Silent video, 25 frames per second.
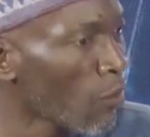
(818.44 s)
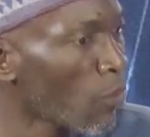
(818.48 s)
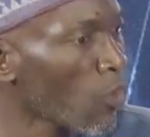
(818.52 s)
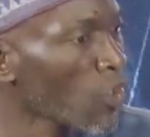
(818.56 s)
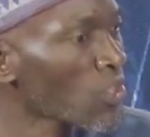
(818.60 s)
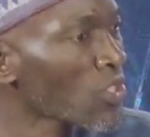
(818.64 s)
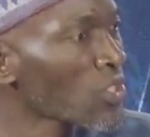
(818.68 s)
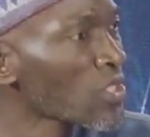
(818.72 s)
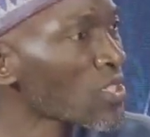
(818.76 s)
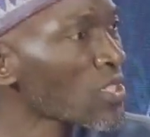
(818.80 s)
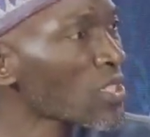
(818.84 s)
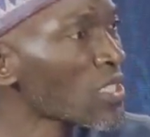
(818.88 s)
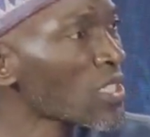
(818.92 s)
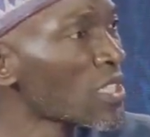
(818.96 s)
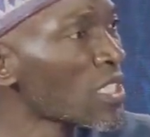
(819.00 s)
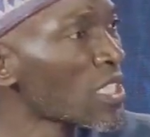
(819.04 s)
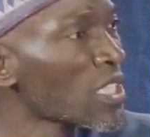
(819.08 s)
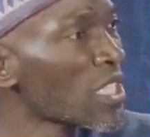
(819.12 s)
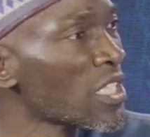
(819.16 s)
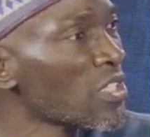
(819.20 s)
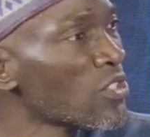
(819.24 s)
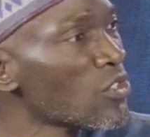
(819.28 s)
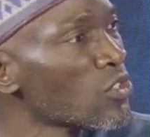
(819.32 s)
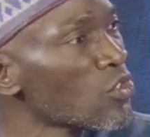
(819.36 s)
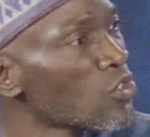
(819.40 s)
But
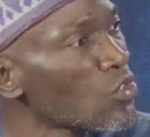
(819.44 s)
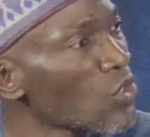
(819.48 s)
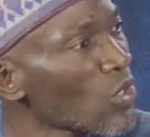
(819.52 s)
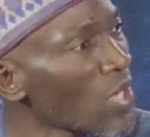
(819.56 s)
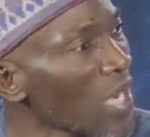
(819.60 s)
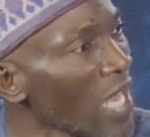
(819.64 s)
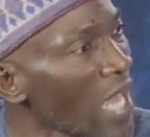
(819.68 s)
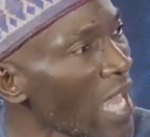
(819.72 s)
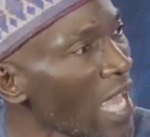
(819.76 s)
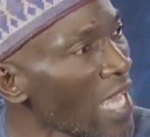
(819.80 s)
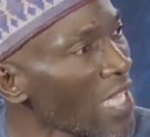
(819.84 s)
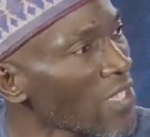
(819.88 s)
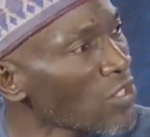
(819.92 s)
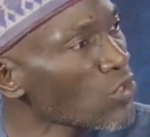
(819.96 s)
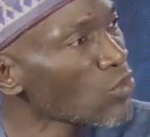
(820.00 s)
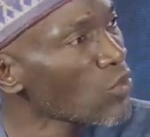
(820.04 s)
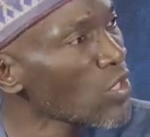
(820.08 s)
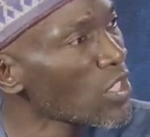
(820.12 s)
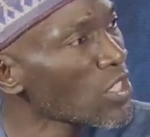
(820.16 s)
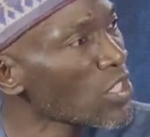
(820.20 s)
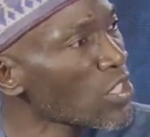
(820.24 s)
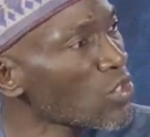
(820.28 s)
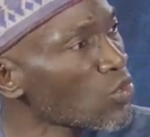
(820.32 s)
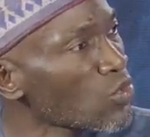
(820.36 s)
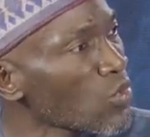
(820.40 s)
in July
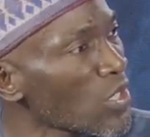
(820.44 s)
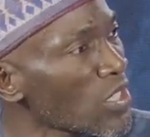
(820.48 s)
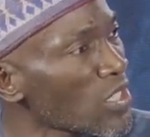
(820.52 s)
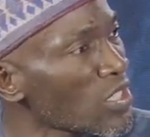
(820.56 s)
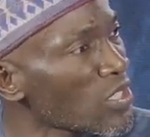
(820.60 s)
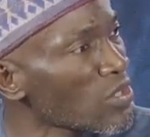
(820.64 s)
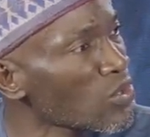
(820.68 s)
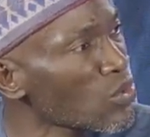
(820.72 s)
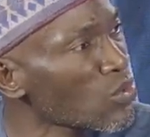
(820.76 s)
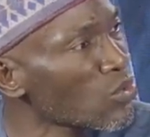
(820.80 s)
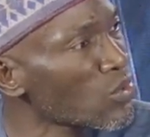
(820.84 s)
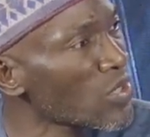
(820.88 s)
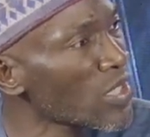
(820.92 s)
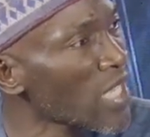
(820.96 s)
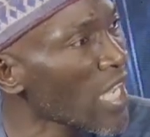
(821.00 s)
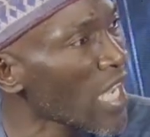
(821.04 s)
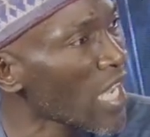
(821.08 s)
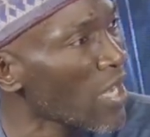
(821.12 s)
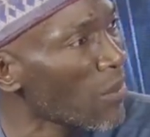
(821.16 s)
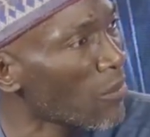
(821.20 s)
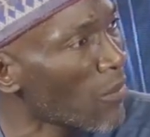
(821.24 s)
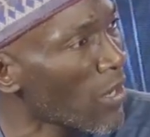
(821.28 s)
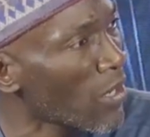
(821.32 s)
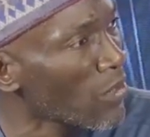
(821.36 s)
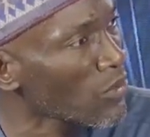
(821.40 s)
2022,
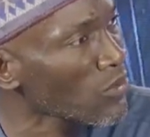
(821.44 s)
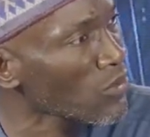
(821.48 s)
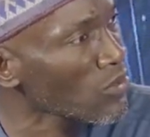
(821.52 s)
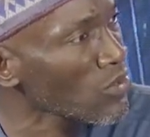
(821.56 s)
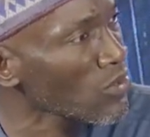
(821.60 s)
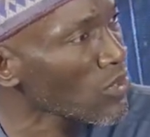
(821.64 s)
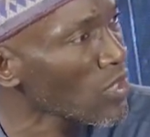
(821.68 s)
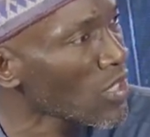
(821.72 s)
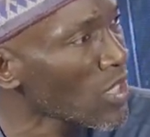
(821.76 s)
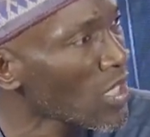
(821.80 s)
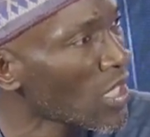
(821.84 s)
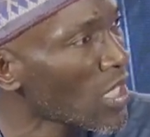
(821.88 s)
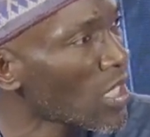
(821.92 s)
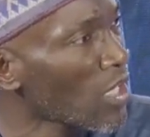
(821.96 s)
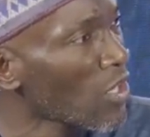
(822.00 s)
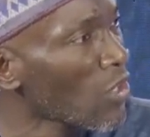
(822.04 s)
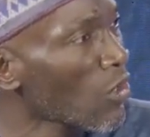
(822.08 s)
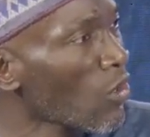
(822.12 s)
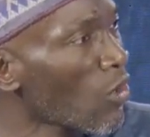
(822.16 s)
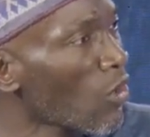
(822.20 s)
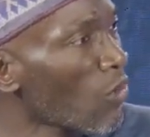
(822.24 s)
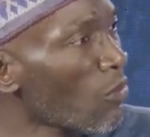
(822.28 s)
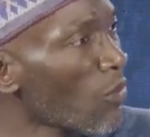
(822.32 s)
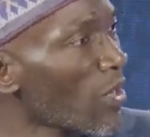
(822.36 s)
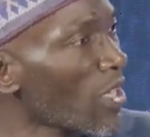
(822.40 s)
thereabouts,
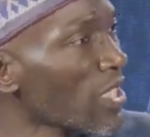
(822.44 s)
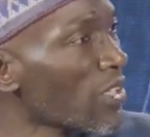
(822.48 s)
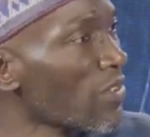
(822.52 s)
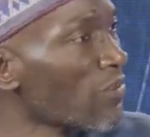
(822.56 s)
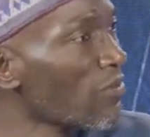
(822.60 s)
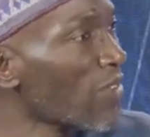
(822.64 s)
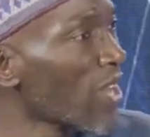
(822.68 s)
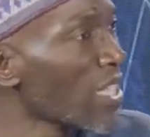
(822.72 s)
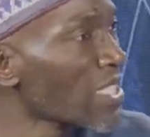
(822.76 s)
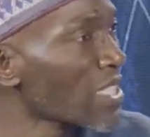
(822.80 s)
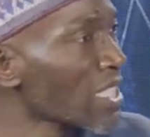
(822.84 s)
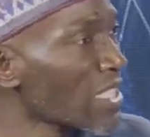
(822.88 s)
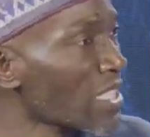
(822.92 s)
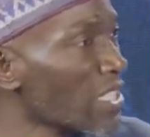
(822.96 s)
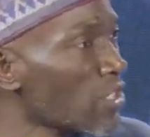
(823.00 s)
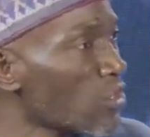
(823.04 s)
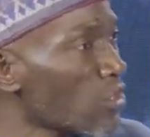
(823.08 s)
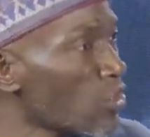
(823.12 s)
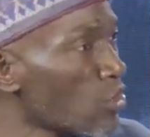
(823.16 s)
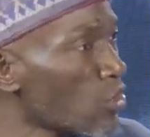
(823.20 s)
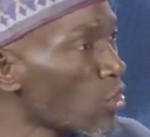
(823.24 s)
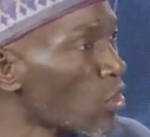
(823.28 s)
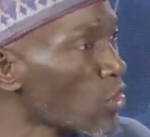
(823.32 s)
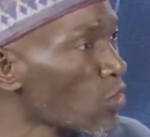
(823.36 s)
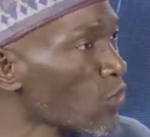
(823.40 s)
government invited the
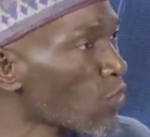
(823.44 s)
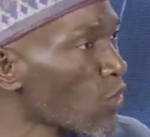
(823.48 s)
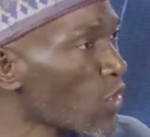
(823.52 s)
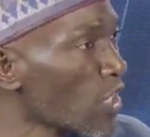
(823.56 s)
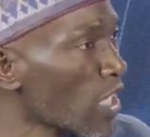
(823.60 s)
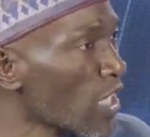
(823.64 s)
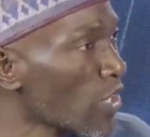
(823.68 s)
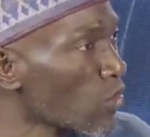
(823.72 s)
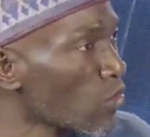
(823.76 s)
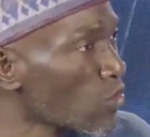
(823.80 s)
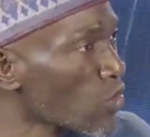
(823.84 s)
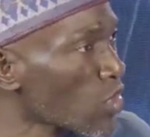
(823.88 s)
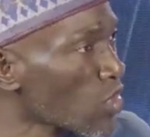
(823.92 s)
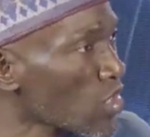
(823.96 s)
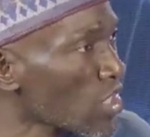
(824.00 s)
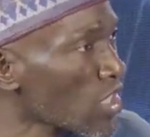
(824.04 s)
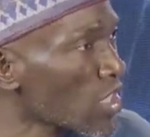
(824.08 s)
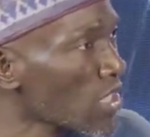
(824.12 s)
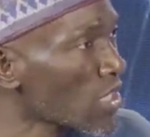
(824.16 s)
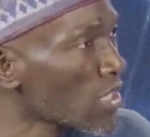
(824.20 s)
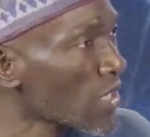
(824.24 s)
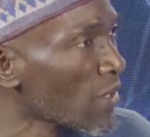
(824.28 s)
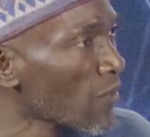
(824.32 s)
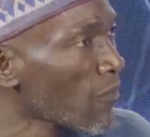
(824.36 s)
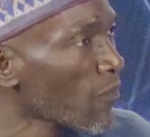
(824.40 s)
unions for
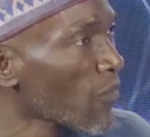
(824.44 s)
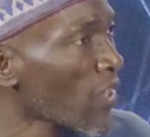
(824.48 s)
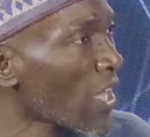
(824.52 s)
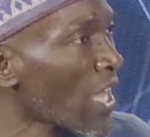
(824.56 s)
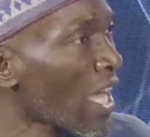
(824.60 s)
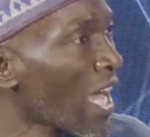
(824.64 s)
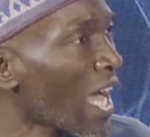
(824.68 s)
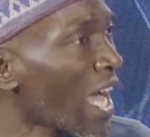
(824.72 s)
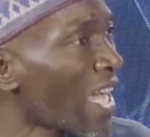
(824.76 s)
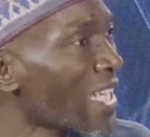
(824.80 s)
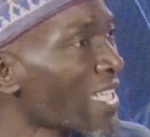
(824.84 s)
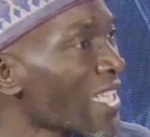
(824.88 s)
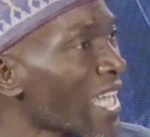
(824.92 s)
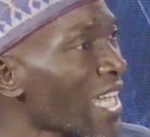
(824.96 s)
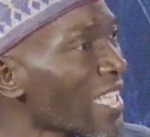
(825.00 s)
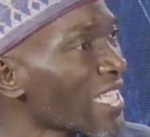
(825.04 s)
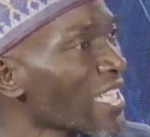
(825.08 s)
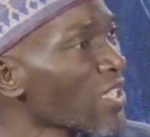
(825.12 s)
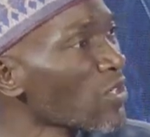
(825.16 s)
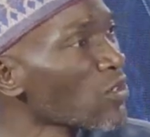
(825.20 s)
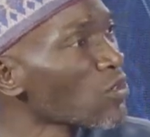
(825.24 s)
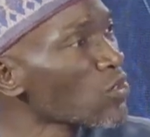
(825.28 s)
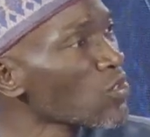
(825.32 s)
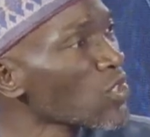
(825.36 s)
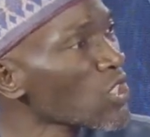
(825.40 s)
negotiation, and that
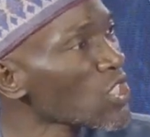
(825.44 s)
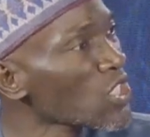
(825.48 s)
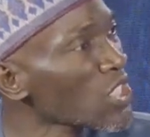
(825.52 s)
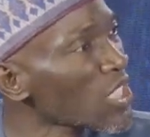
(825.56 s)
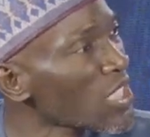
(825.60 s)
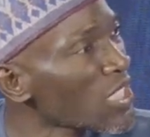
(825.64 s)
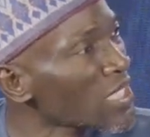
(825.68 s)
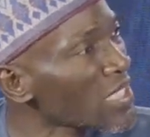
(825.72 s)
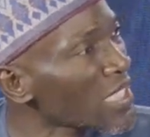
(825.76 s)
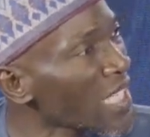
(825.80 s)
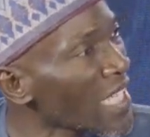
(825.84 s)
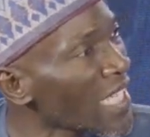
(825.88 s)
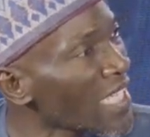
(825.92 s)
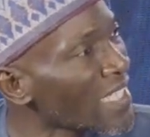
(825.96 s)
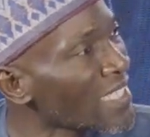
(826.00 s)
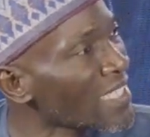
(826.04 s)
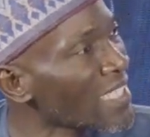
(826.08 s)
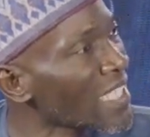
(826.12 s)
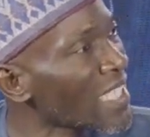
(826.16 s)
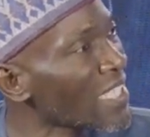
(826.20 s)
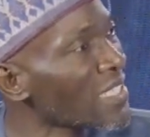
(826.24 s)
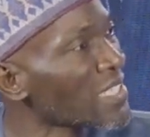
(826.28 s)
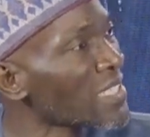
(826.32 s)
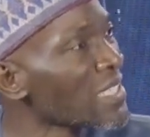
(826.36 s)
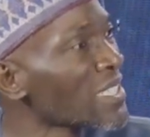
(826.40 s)
negotiation
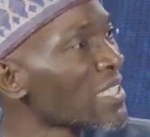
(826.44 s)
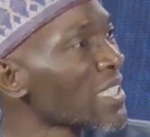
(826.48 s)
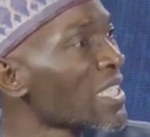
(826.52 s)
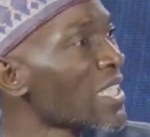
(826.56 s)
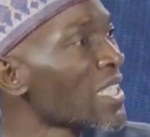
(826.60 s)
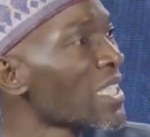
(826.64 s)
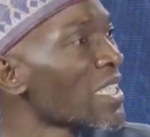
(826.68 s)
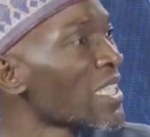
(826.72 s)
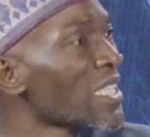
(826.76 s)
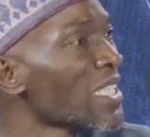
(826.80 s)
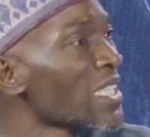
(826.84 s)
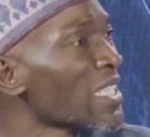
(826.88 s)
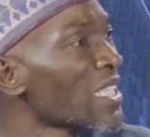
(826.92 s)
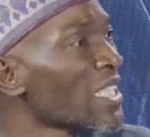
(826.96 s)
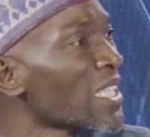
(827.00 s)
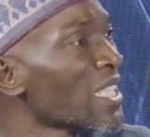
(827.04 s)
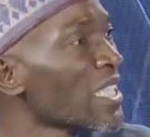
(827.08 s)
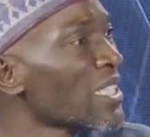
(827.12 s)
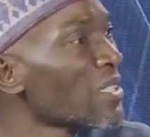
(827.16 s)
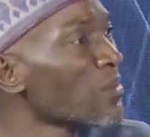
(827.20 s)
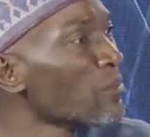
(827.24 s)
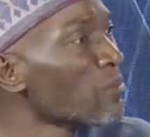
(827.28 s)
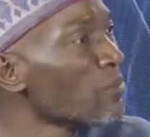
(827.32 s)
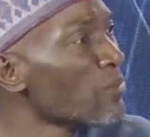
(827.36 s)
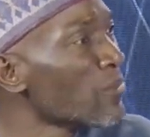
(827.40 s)
ended
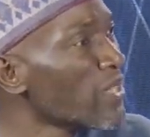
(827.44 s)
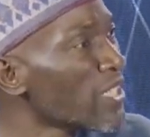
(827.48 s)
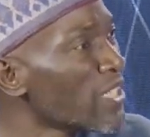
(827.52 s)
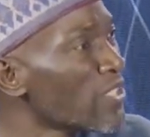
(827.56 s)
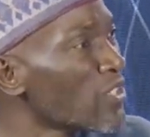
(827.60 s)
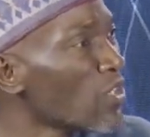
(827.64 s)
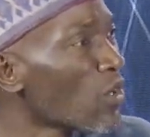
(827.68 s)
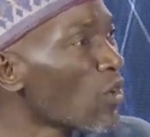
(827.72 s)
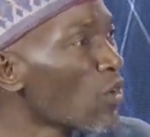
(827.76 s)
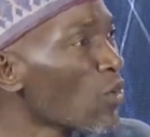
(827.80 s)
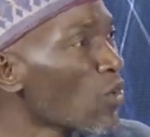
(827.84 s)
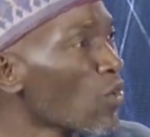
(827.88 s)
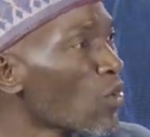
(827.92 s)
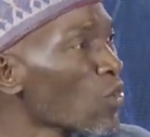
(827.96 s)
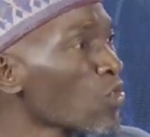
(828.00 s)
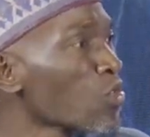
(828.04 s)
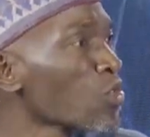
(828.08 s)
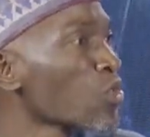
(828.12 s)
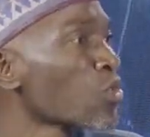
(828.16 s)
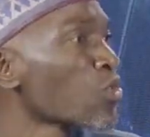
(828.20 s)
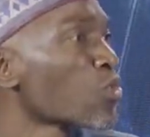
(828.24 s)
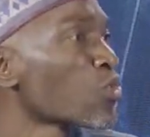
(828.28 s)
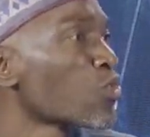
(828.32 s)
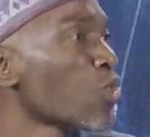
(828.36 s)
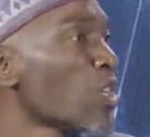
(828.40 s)
in
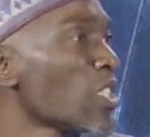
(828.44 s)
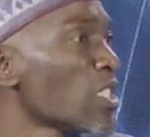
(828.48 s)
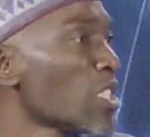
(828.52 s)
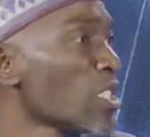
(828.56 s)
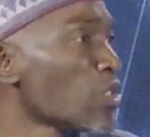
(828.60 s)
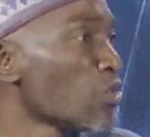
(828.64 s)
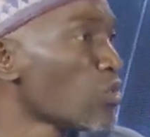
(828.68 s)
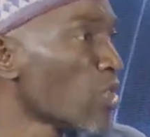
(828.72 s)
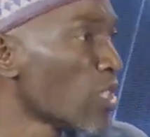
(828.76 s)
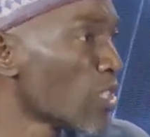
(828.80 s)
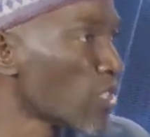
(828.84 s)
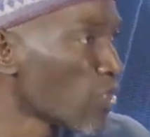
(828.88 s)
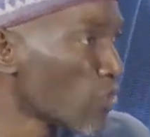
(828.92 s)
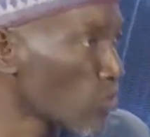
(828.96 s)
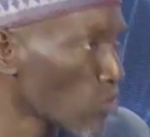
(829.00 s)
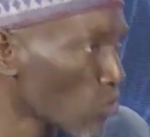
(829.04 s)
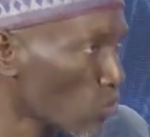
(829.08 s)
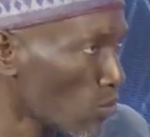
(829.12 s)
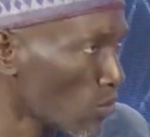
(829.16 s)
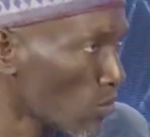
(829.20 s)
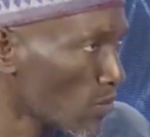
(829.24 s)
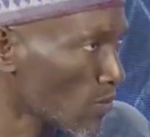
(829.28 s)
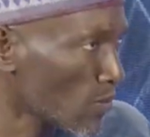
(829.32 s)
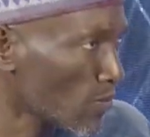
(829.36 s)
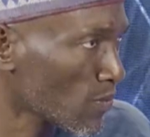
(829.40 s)
mid-August
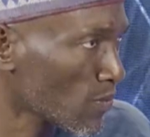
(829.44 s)
2022,